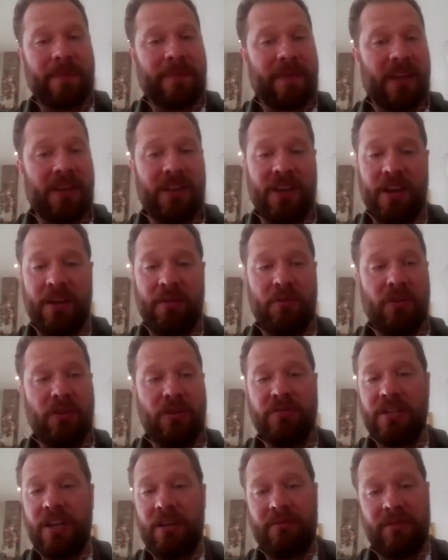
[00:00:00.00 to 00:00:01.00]
You know,
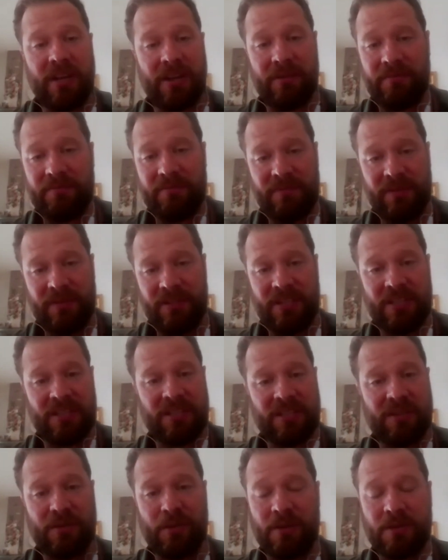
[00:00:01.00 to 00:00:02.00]
you don't know.
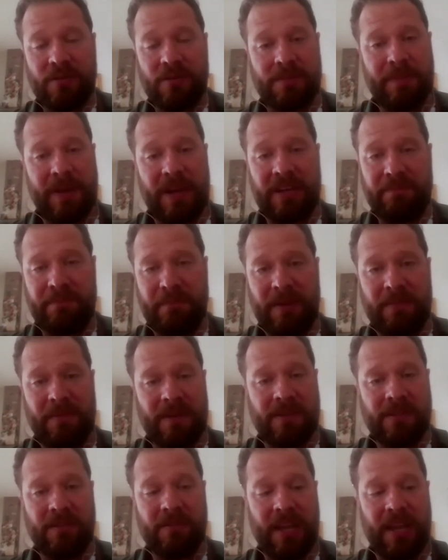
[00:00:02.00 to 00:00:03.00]
Just talk to as many people
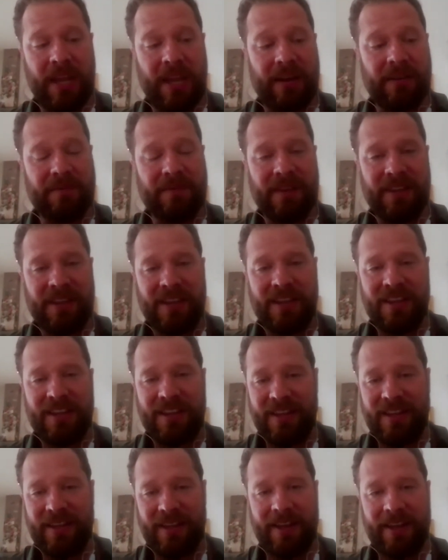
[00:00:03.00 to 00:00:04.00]
as you can.
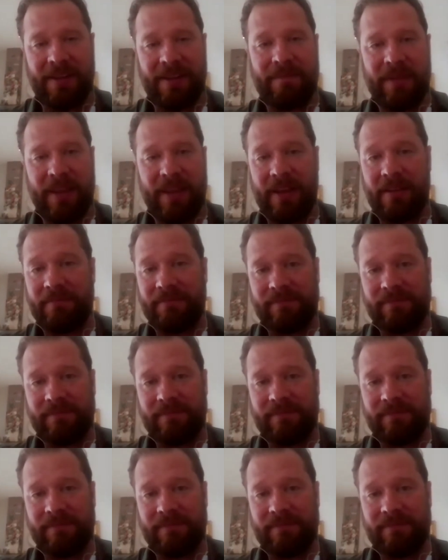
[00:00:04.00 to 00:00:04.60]
Yeah.